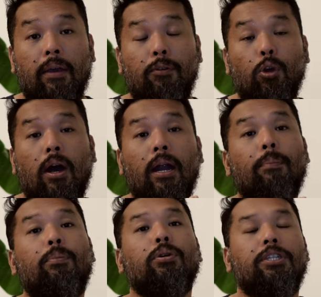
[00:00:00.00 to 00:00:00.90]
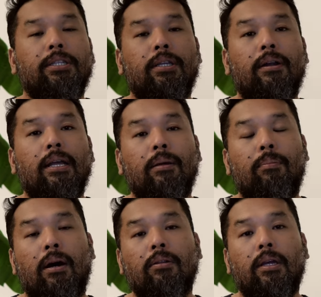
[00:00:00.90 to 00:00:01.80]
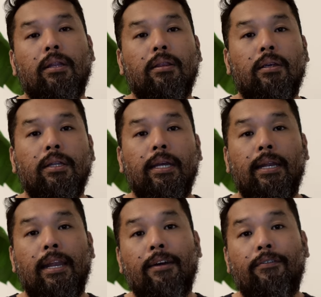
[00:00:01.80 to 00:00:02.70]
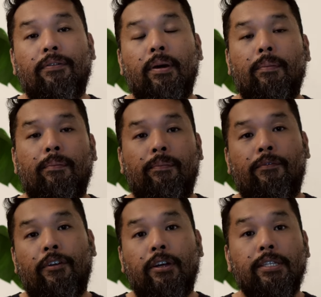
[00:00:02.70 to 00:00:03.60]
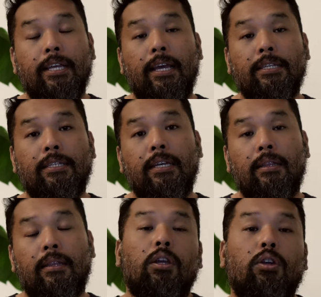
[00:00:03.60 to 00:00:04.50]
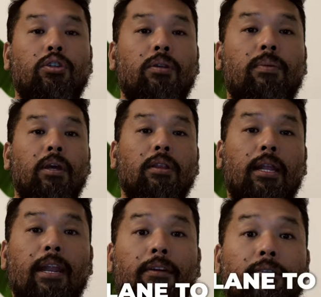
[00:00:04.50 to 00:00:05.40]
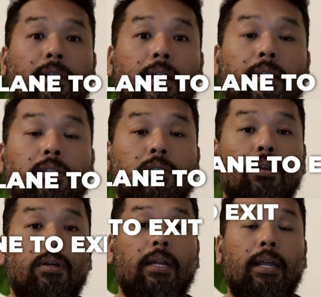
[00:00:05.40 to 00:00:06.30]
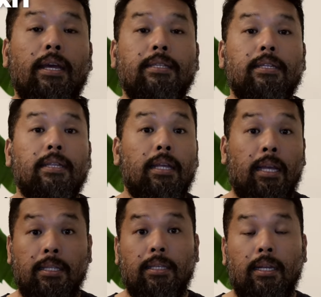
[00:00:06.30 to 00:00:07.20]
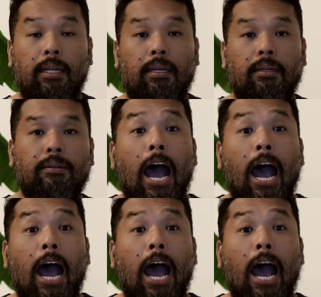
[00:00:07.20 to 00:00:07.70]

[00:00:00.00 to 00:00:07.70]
if you are approaching the runabout and turning left, first exit, you should be on the left lane so you can exit easily.